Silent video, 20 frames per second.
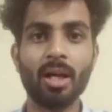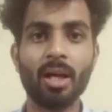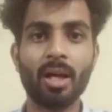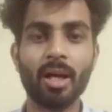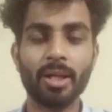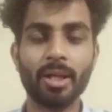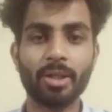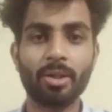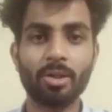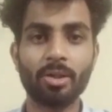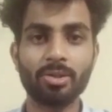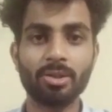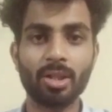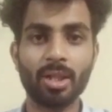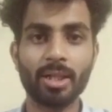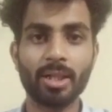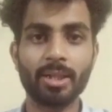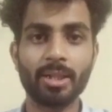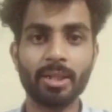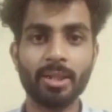I got
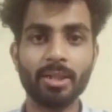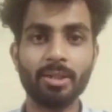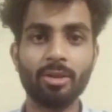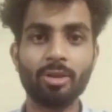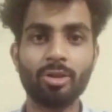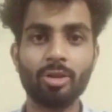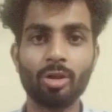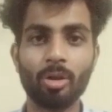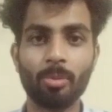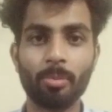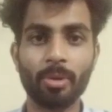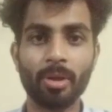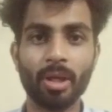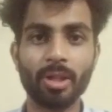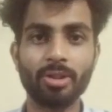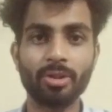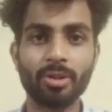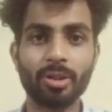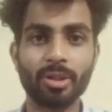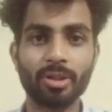selected in the topper
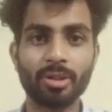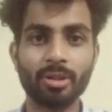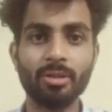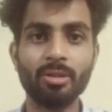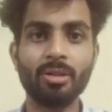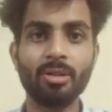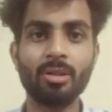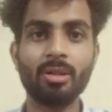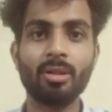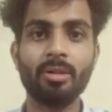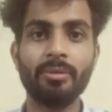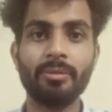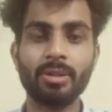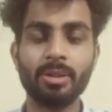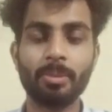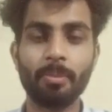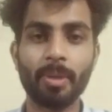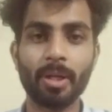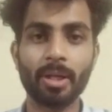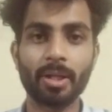education with a
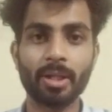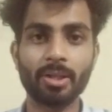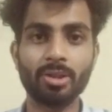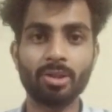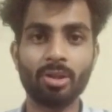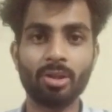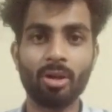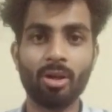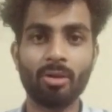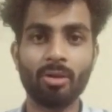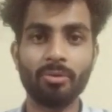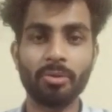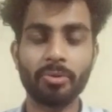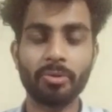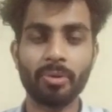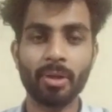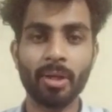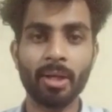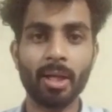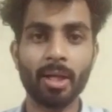package of
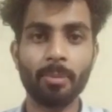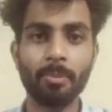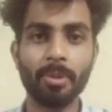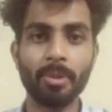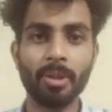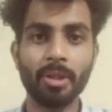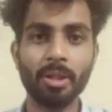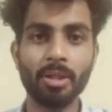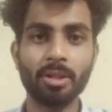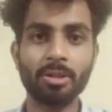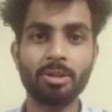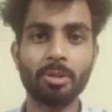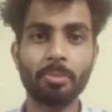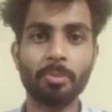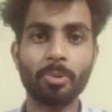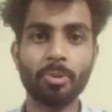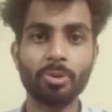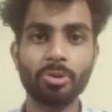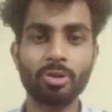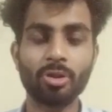12 LP as the
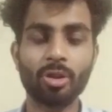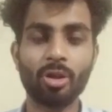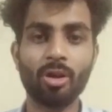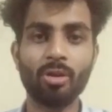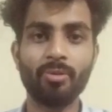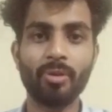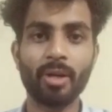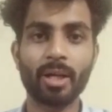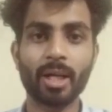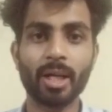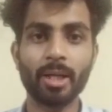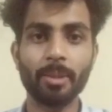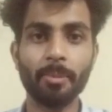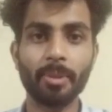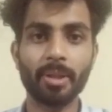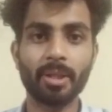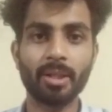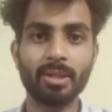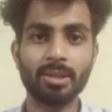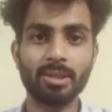post of
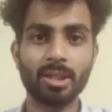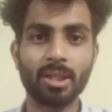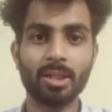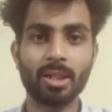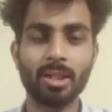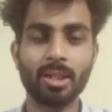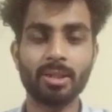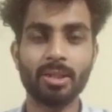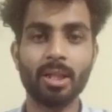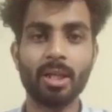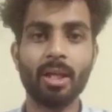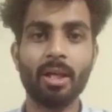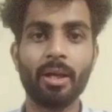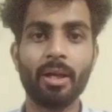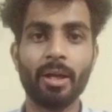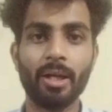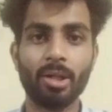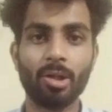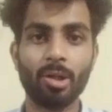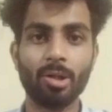academic consultant,
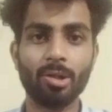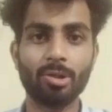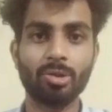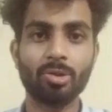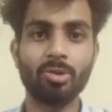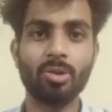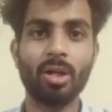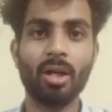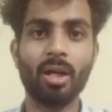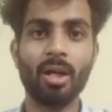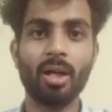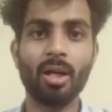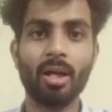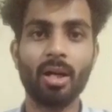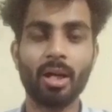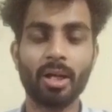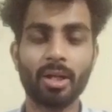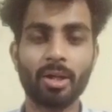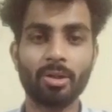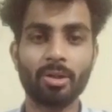and also
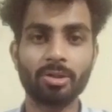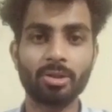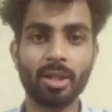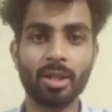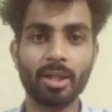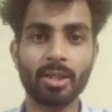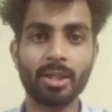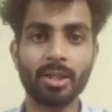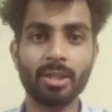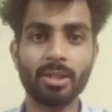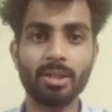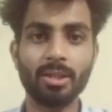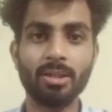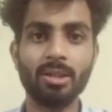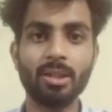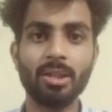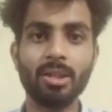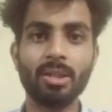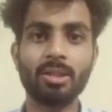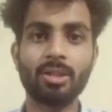I got selected in
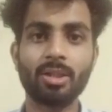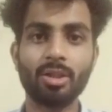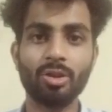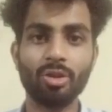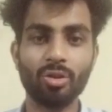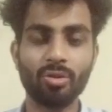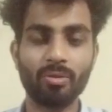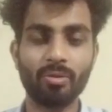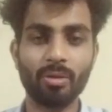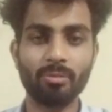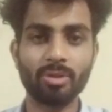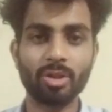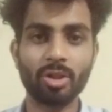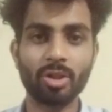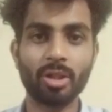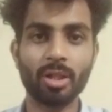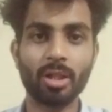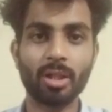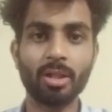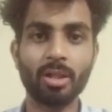the Sanyog
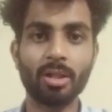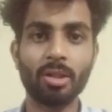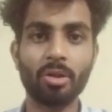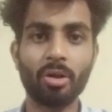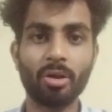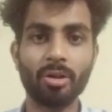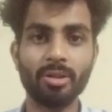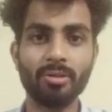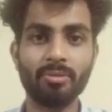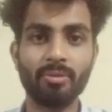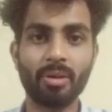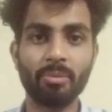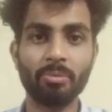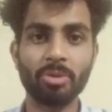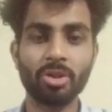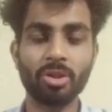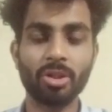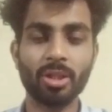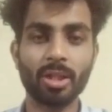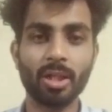Pharmaceutical, Torrent
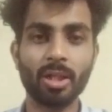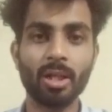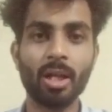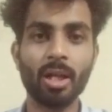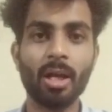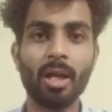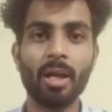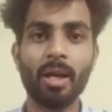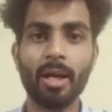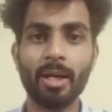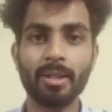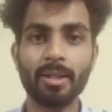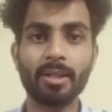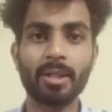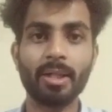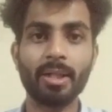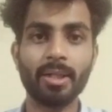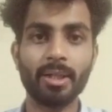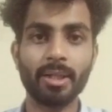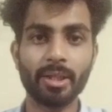Pharmaceutical and
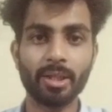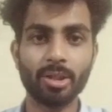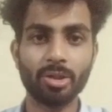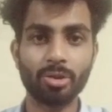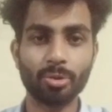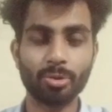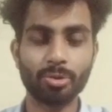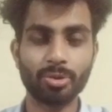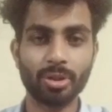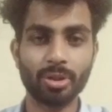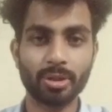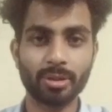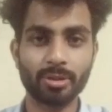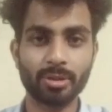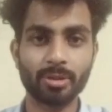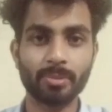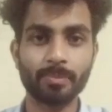Ktek resourcing.